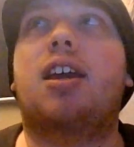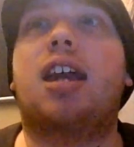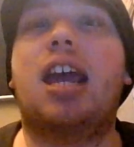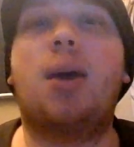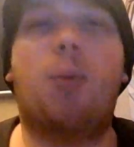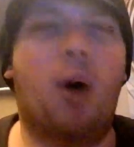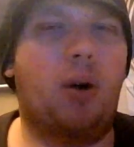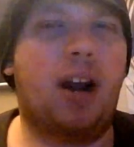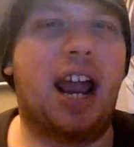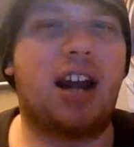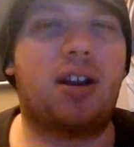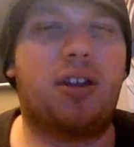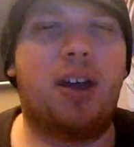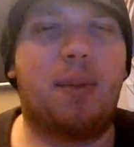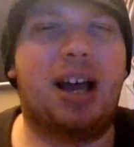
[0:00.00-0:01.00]
it won't
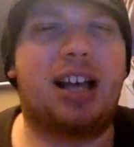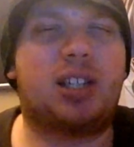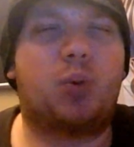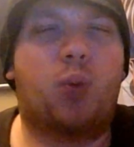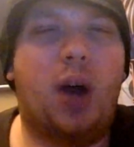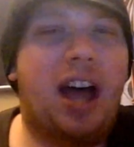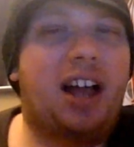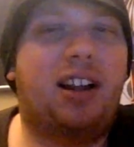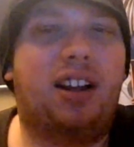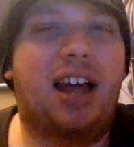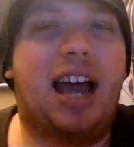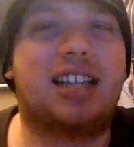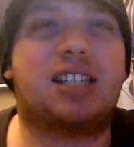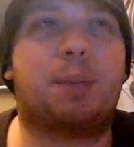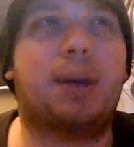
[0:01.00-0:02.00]
handle them as well
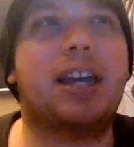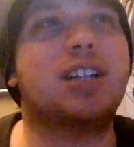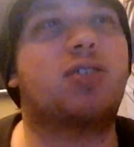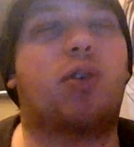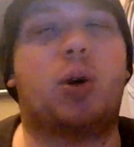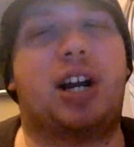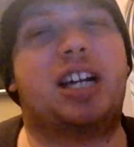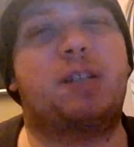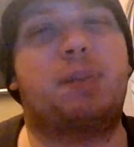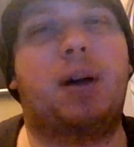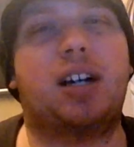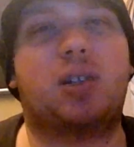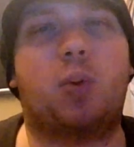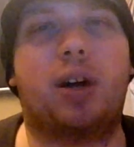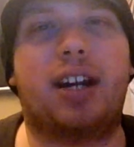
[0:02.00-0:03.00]
as the PS4 and
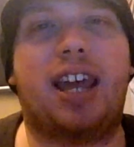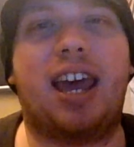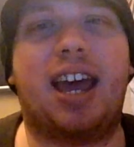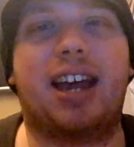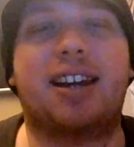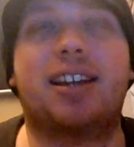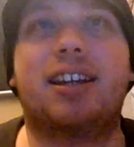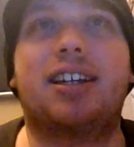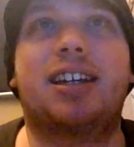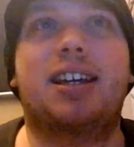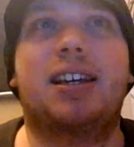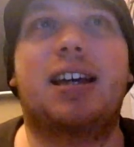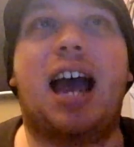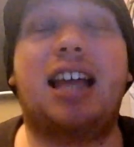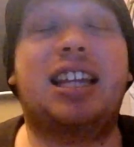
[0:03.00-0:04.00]
Xbox One can.
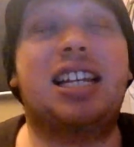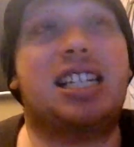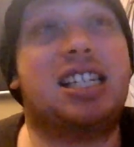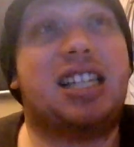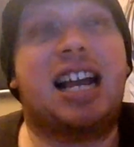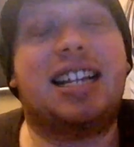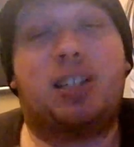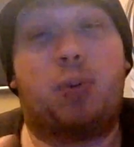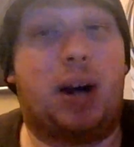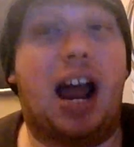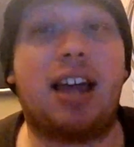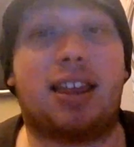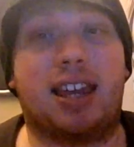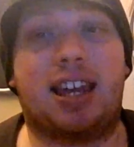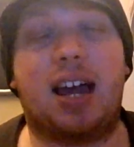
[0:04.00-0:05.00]
At least that's what
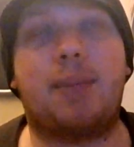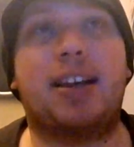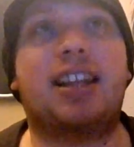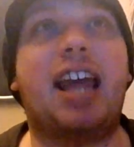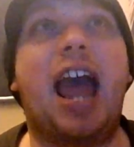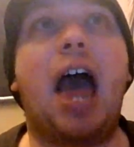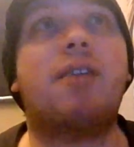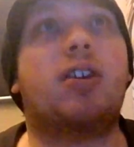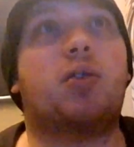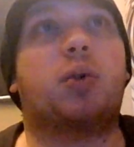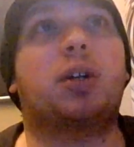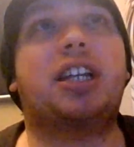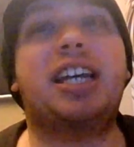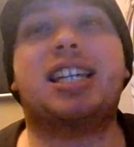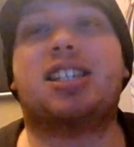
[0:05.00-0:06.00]
I think. I mean, they haven't
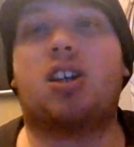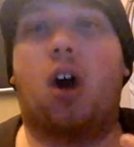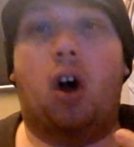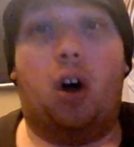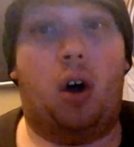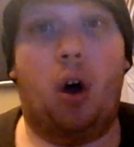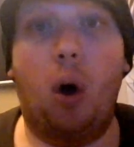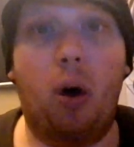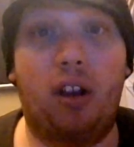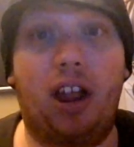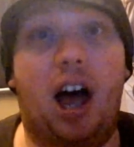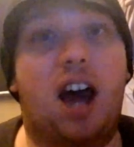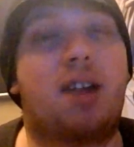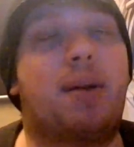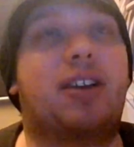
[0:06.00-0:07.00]
released a whole
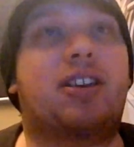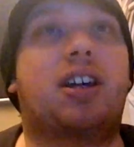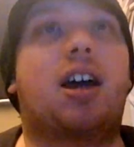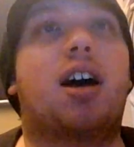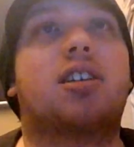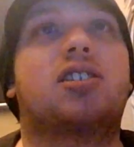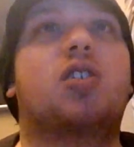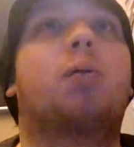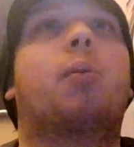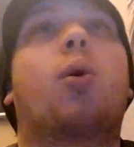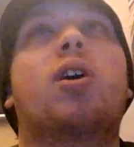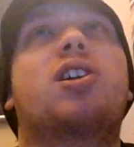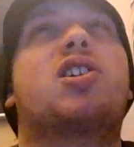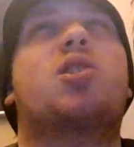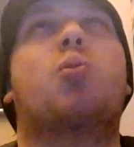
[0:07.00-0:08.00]
lot about the console,
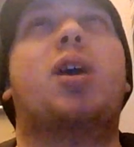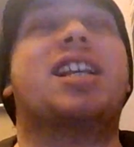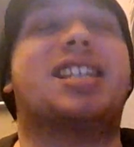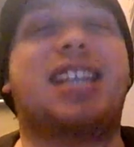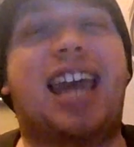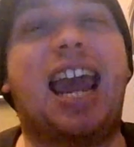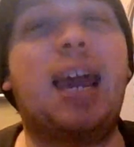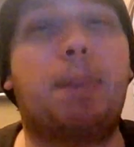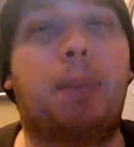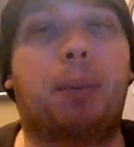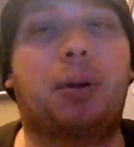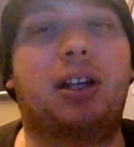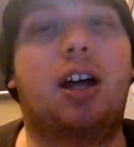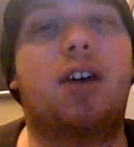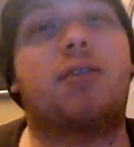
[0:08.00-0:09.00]
more just what it's
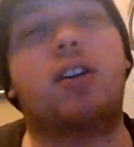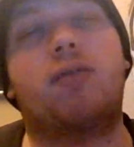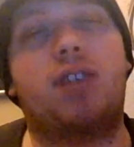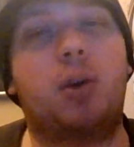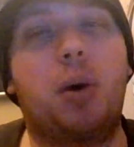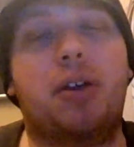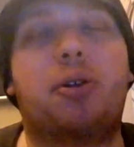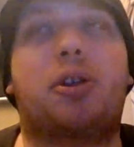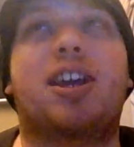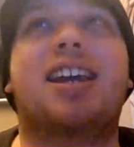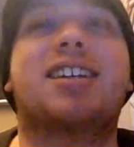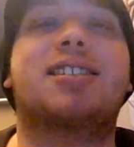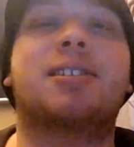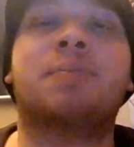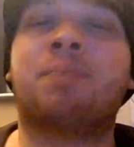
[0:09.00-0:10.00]
capable of and a few other
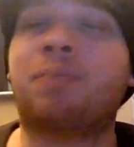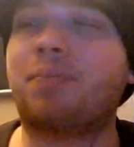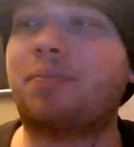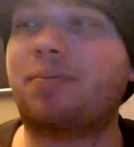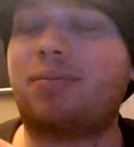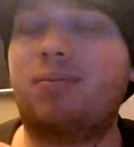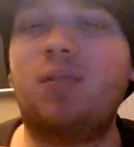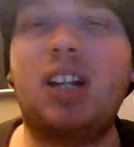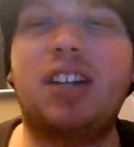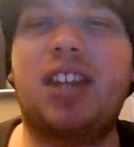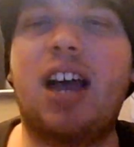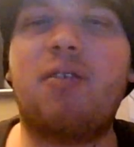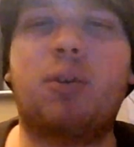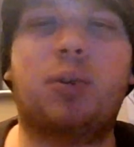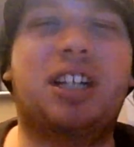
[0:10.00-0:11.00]
things. They
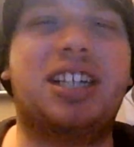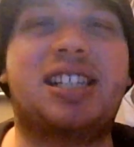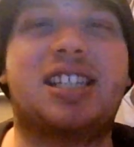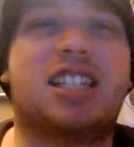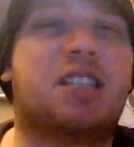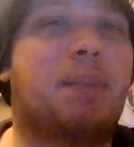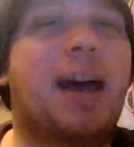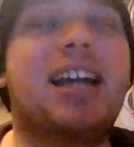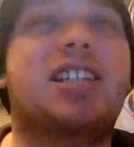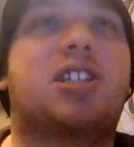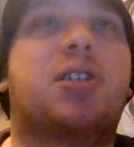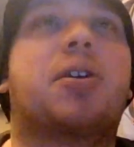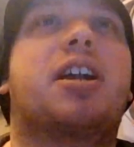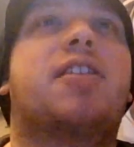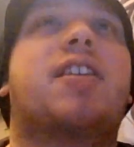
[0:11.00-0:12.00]
haven't released the specs
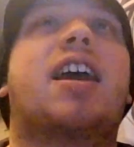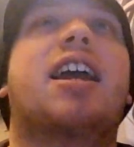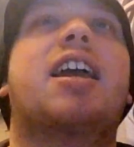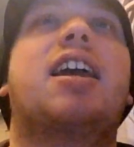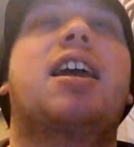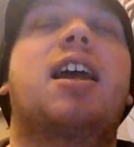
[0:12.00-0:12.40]
or anything,